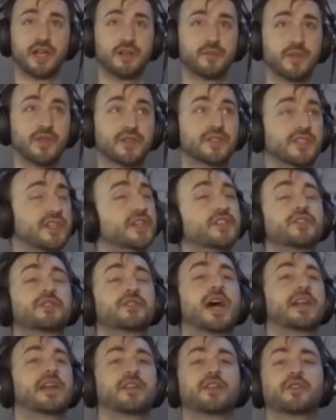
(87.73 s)
music, because
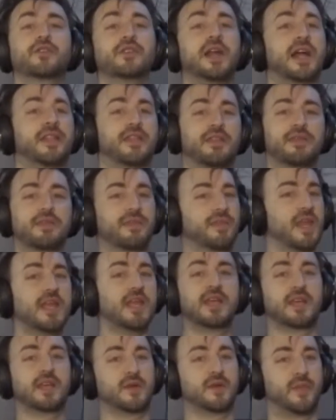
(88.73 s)
you're not
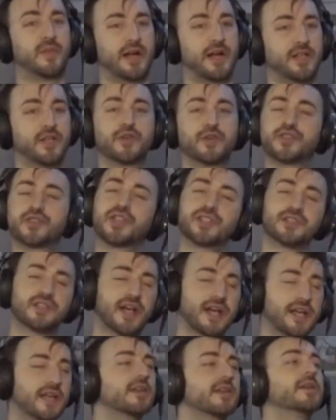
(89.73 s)
thinking about it. You're just
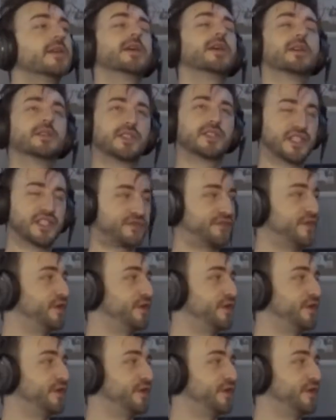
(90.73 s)
like, does this feel